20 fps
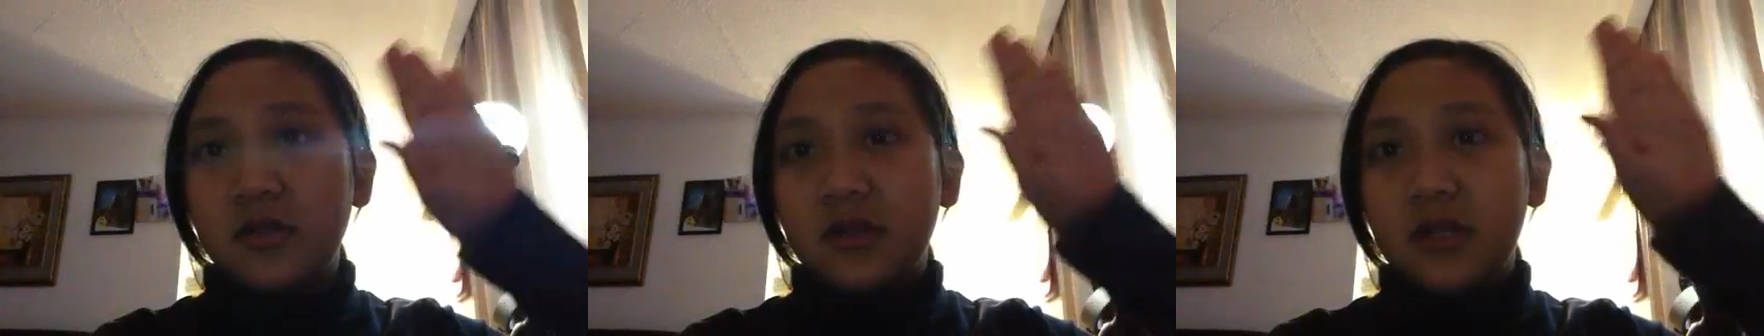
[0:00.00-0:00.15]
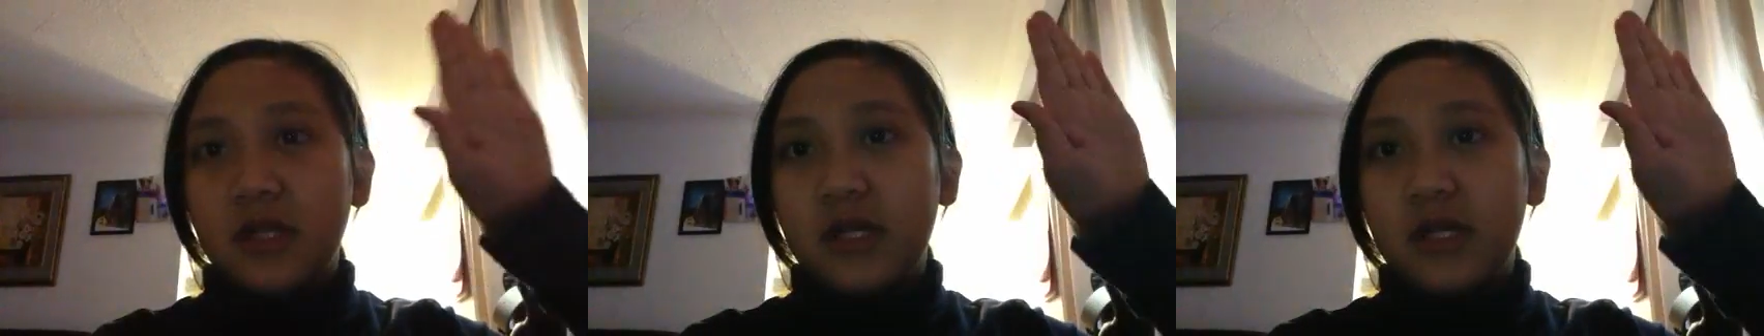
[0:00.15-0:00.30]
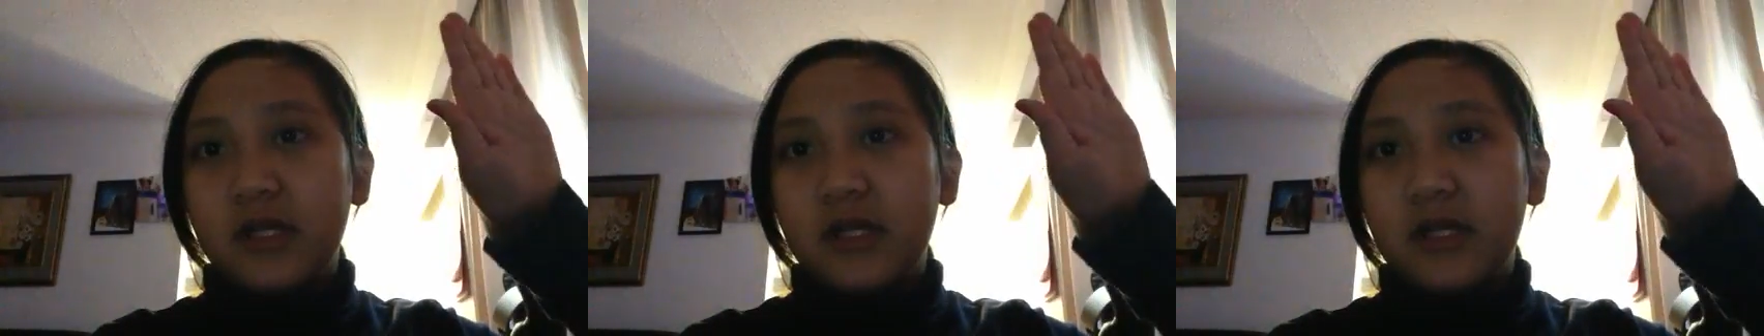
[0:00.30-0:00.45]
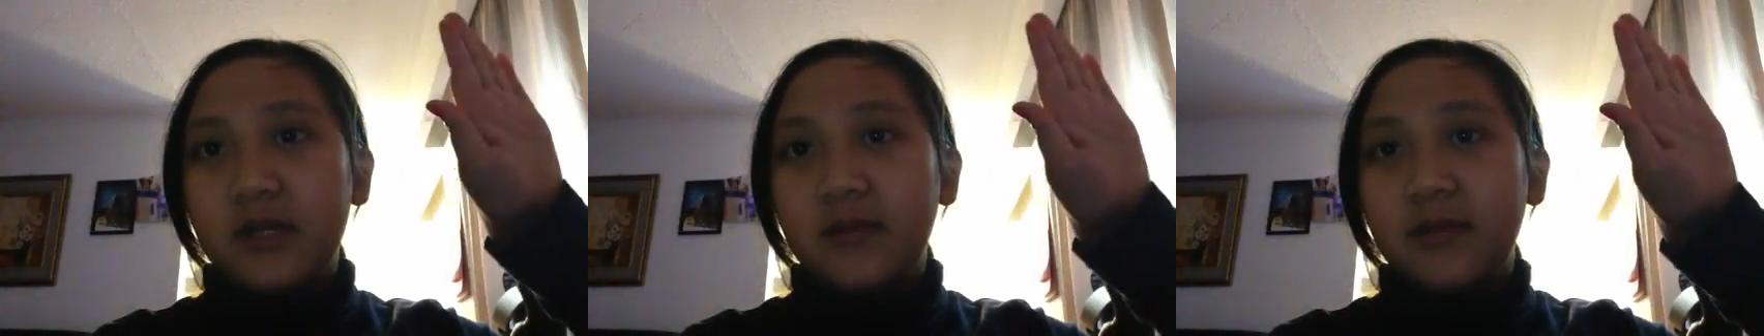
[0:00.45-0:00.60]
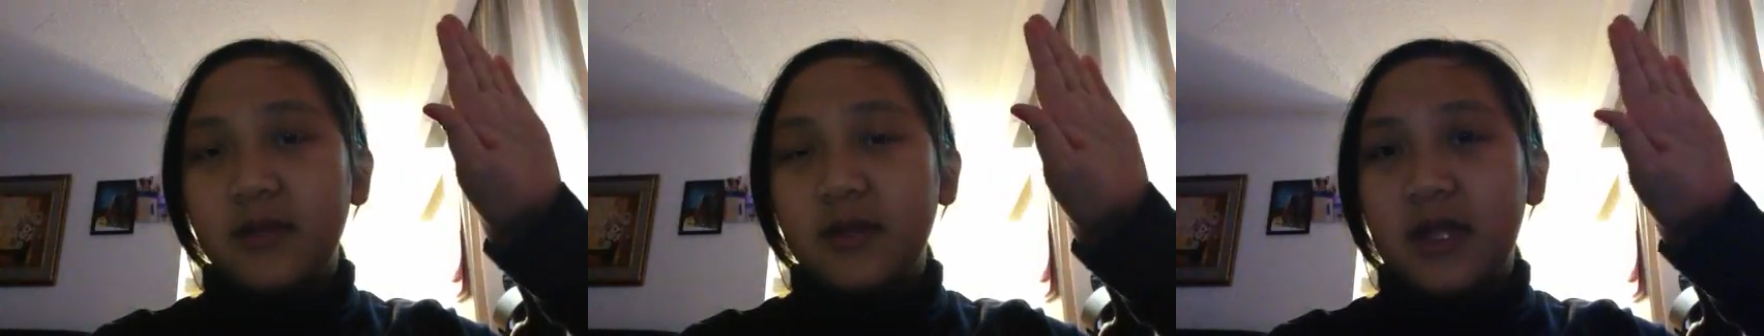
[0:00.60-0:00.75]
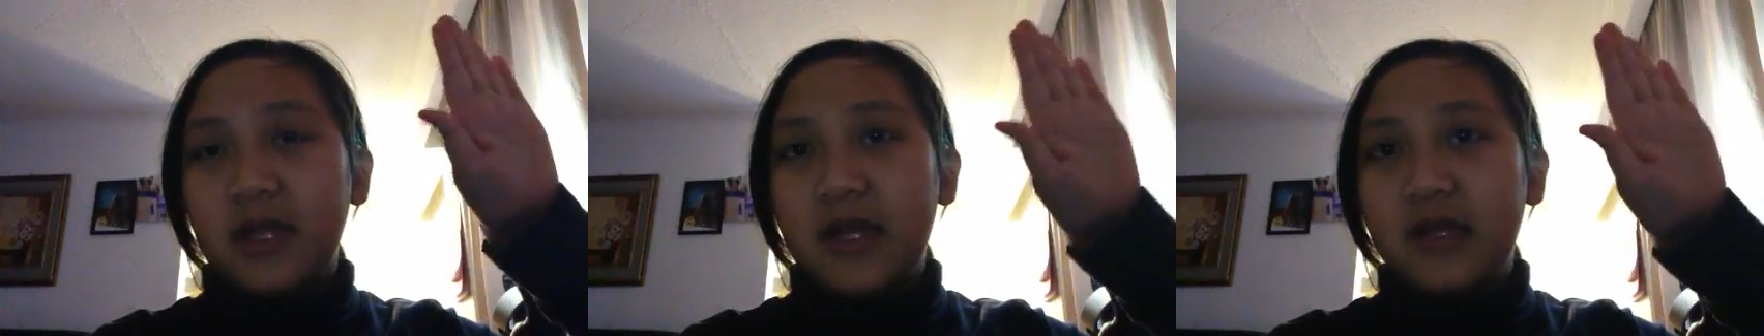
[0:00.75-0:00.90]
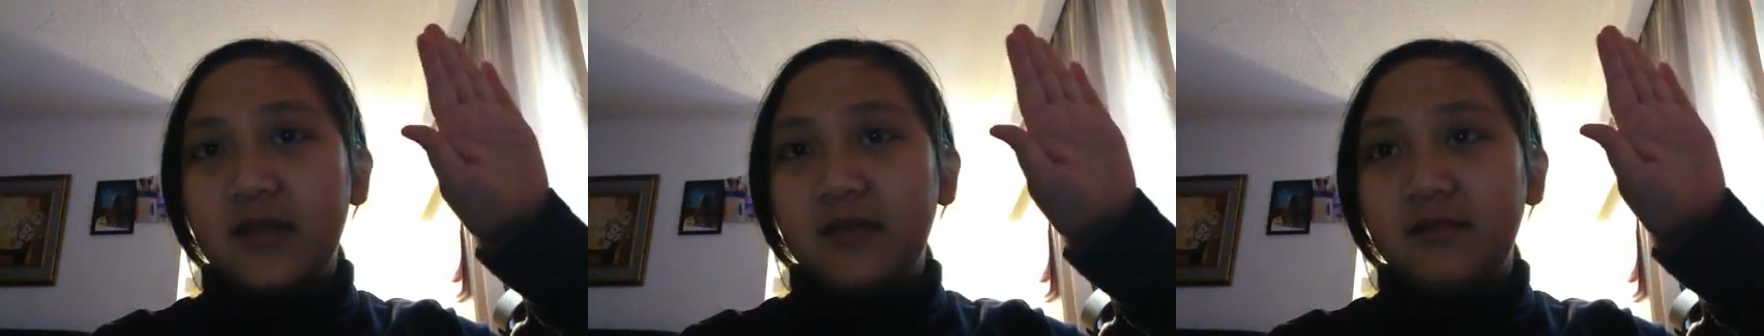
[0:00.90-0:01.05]
Sorry guys about
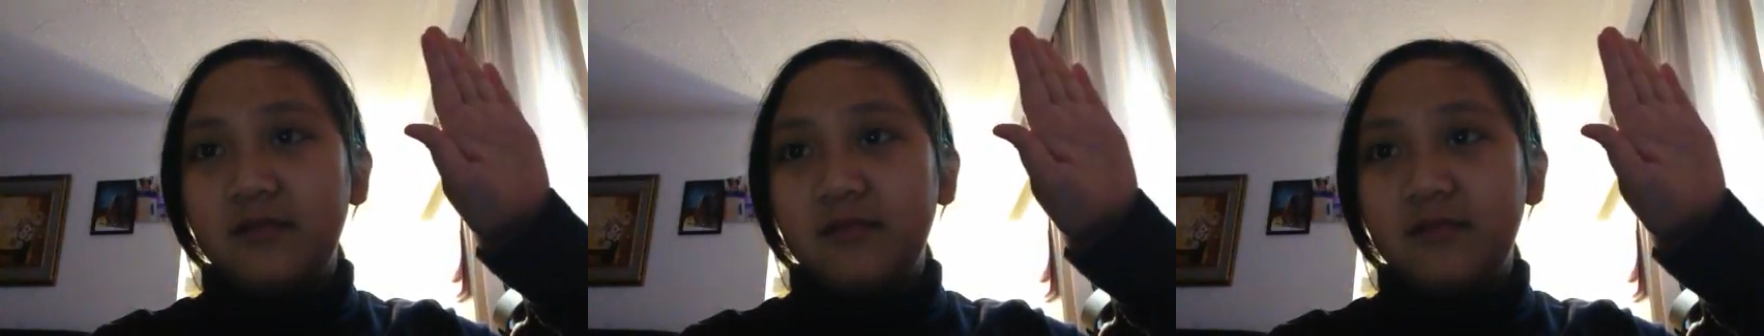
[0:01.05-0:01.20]
that.